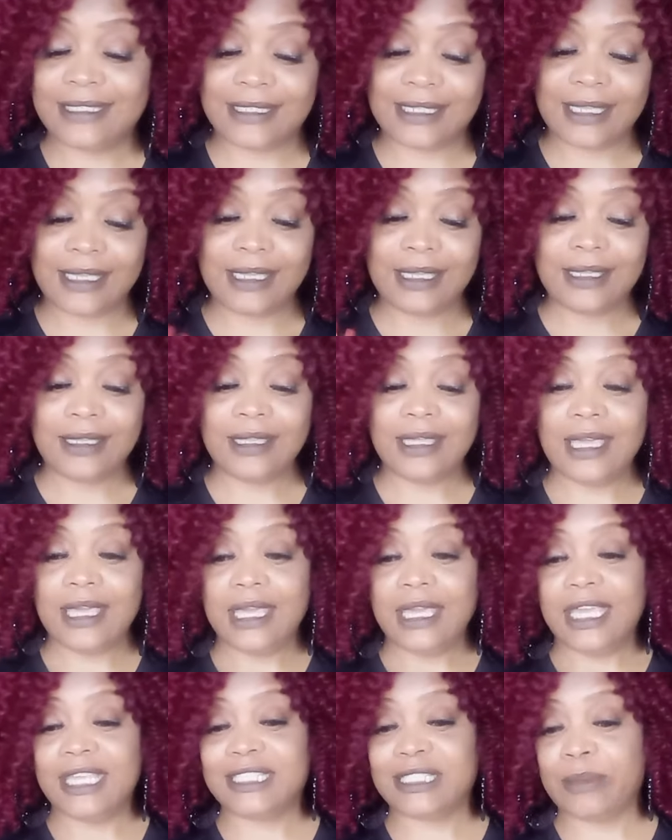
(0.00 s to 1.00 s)
See,
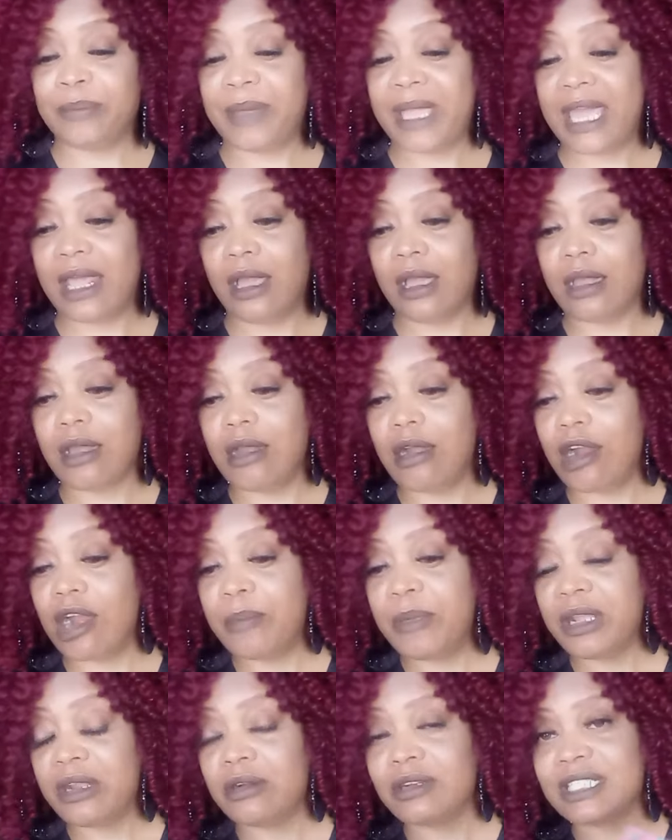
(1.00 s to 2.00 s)
it's about a
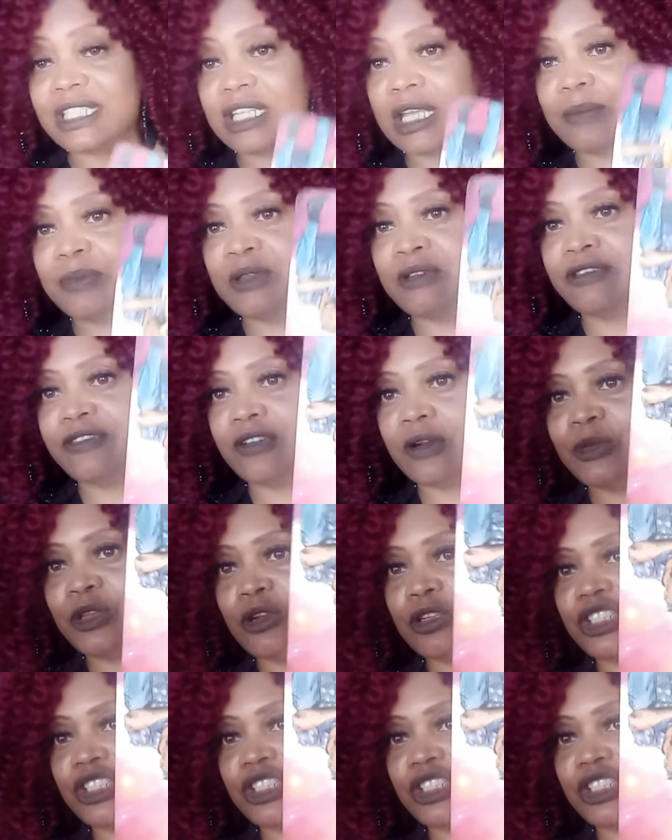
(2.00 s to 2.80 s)
karmic or something from your